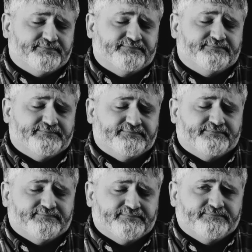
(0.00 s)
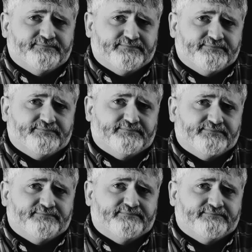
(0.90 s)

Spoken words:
No one is speaking in this clip.